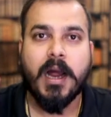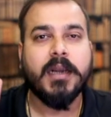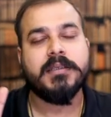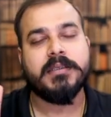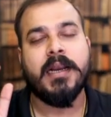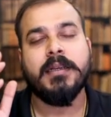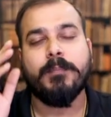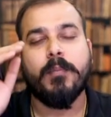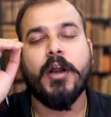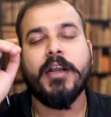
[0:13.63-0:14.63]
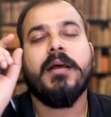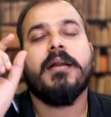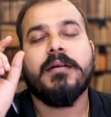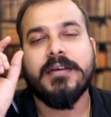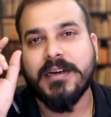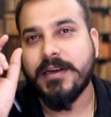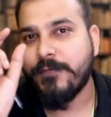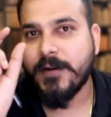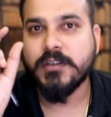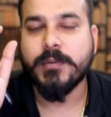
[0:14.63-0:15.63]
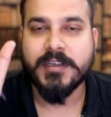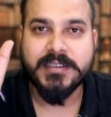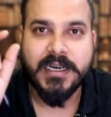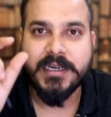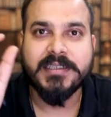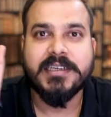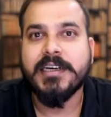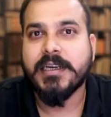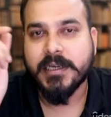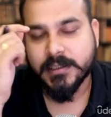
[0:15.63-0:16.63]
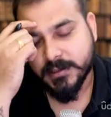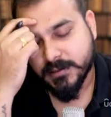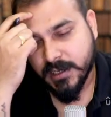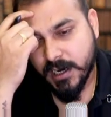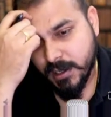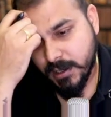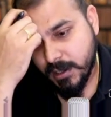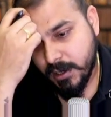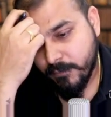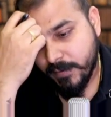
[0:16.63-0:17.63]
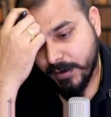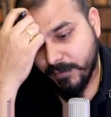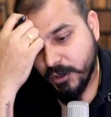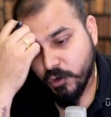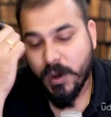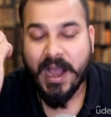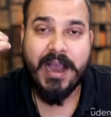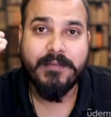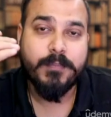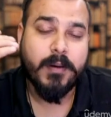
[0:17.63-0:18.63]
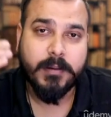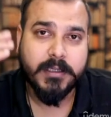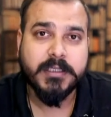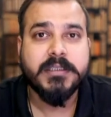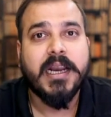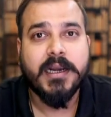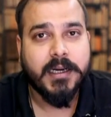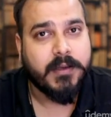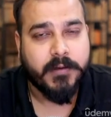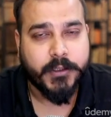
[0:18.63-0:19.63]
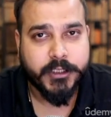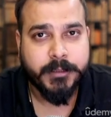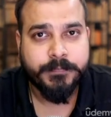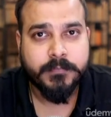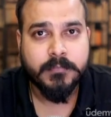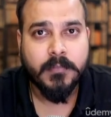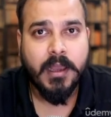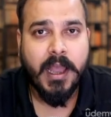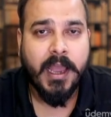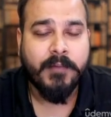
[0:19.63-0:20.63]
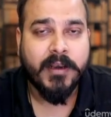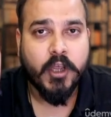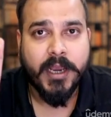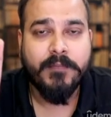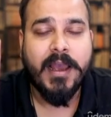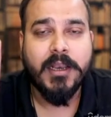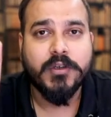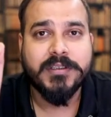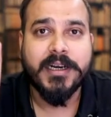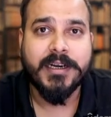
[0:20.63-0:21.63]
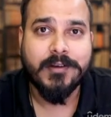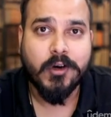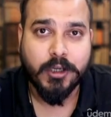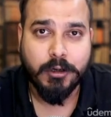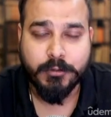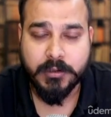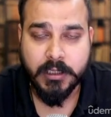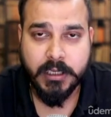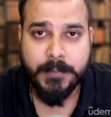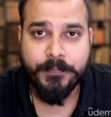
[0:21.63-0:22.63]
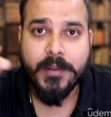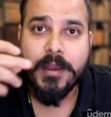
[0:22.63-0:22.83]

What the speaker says: Understand the point, the difference between z-test and t-test is that whenever you have a population standard deviation and when your n value is greater than or equal to 30,